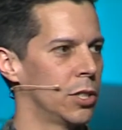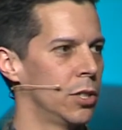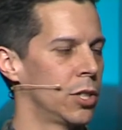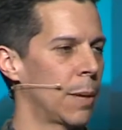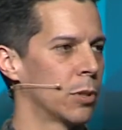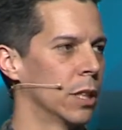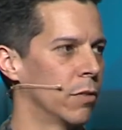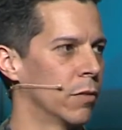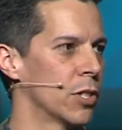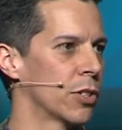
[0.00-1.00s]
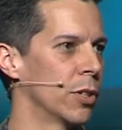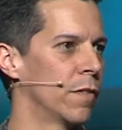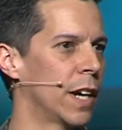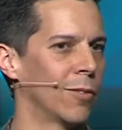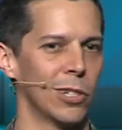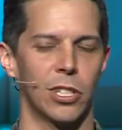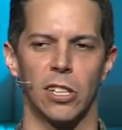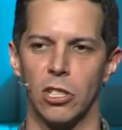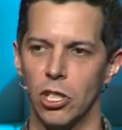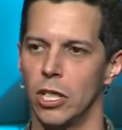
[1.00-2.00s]
chapter 11, verse 35, where it just
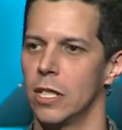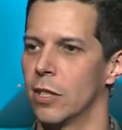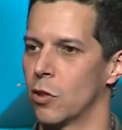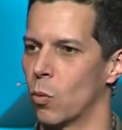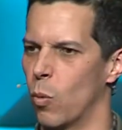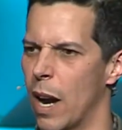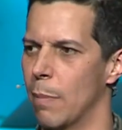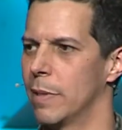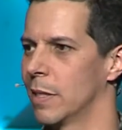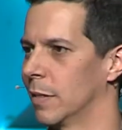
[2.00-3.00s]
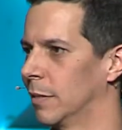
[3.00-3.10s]
says, Jesus wept.